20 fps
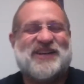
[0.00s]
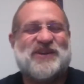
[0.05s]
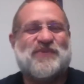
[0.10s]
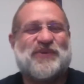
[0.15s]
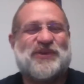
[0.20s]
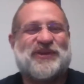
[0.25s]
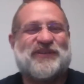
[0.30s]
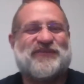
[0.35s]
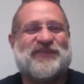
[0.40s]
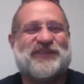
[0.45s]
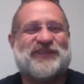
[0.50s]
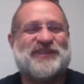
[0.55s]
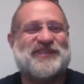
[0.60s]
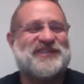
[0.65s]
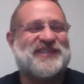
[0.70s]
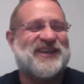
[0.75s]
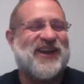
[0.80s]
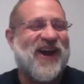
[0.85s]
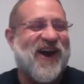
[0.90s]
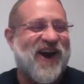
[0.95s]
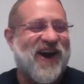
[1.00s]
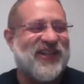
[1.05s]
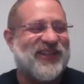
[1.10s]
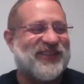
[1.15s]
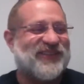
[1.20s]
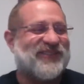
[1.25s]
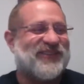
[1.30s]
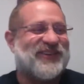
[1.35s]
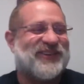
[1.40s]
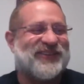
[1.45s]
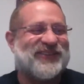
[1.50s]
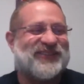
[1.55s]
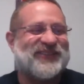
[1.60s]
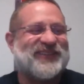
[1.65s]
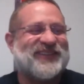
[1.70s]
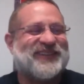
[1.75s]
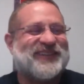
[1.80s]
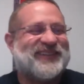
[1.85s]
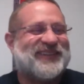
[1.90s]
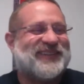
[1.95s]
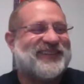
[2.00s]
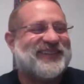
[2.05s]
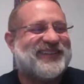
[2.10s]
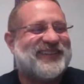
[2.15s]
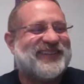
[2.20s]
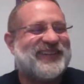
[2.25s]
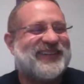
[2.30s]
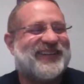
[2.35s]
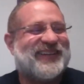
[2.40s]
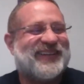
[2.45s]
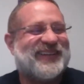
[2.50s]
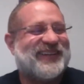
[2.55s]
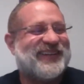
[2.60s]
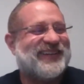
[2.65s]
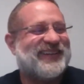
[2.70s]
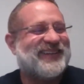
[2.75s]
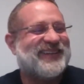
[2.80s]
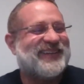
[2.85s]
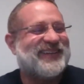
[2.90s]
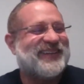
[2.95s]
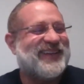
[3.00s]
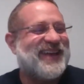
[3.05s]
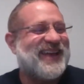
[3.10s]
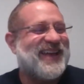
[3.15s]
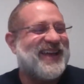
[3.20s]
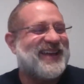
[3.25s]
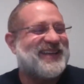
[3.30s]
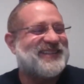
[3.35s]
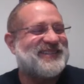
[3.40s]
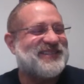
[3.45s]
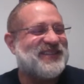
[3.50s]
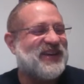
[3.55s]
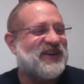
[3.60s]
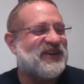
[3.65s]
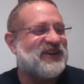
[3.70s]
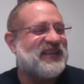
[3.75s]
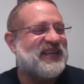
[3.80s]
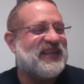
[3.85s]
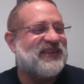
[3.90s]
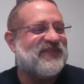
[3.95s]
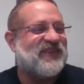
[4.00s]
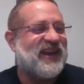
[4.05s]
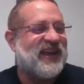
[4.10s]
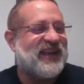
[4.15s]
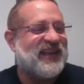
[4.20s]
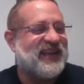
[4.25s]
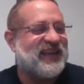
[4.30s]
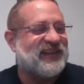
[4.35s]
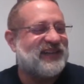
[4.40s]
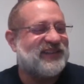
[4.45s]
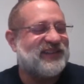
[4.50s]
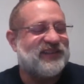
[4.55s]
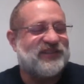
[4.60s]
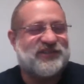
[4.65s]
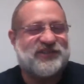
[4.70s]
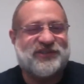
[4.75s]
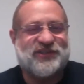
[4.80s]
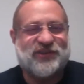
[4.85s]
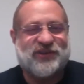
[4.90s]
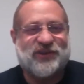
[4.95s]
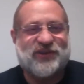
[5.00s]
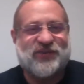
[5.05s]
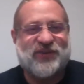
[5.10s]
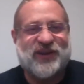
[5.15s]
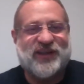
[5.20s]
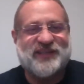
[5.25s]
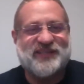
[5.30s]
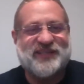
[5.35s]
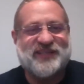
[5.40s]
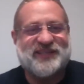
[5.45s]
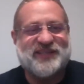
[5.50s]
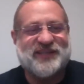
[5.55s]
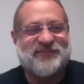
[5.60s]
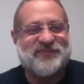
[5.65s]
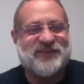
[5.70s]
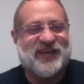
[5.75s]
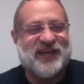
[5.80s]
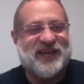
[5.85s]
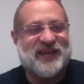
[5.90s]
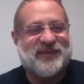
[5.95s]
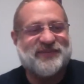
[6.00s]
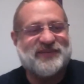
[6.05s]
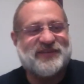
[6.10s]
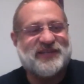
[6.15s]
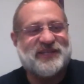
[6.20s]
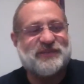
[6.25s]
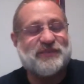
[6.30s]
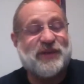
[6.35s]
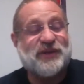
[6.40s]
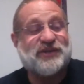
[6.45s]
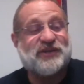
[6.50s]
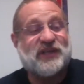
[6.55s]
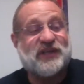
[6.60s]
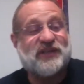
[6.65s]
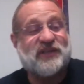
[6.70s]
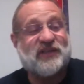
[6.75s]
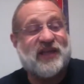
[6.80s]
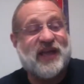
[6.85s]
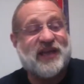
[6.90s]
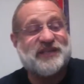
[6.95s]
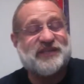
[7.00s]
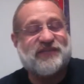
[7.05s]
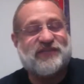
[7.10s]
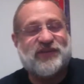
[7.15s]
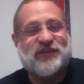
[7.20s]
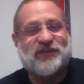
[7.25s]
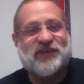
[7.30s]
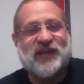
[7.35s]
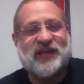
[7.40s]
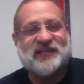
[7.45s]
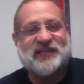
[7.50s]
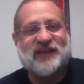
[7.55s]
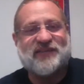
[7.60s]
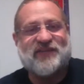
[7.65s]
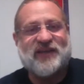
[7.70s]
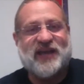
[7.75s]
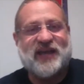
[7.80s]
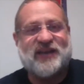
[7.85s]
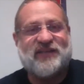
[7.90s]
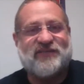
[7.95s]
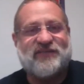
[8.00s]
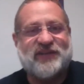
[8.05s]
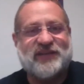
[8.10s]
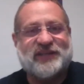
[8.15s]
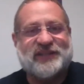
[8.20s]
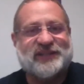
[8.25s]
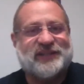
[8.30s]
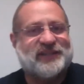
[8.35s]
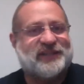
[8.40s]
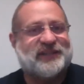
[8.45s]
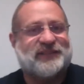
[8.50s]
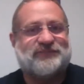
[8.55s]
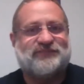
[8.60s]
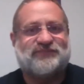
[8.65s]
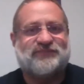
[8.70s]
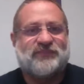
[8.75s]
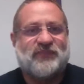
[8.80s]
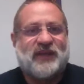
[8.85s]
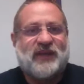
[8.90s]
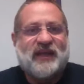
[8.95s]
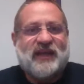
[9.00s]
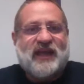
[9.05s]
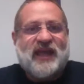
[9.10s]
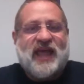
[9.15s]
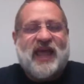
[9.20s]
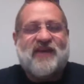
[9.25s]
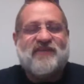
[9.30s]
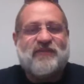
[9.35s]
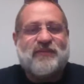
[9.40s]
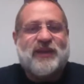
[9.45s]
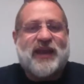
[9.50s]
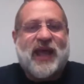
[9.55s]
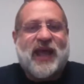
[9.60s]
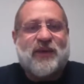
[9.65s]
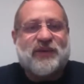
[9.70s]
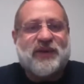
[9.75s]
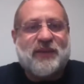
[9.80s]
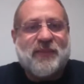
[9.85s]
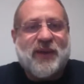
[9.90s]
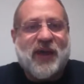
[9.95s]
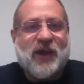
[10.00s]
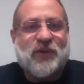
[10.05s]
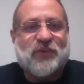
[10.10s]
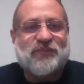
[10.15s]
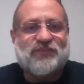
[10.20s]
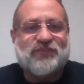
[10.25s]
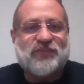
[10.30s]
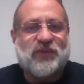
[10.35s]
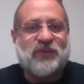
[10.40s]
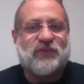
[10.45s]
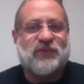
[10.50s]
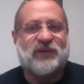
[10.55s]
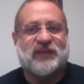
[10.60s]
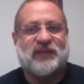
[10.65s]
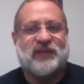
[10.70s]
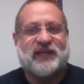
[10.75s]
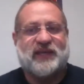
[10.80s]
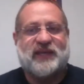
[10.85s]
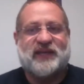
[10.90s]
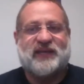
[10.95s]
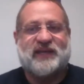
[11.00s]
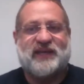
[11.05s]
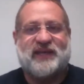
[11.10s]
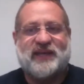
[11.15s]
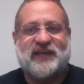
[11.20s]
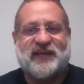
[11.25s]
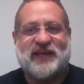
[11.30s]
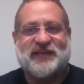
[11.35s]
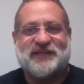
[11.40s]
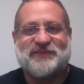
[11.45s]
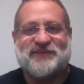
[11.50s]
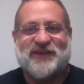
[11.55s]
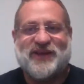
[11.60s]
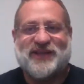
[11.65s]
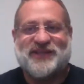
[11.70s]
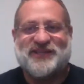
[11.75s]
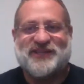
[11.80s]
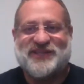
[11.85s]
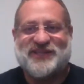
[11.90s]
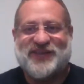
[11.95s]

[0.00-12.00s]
Wonderful to see all of you. Yeah, so even I get a little stir crazy sometimes, especially the last few days. I've kind of haven't been out and about really as much.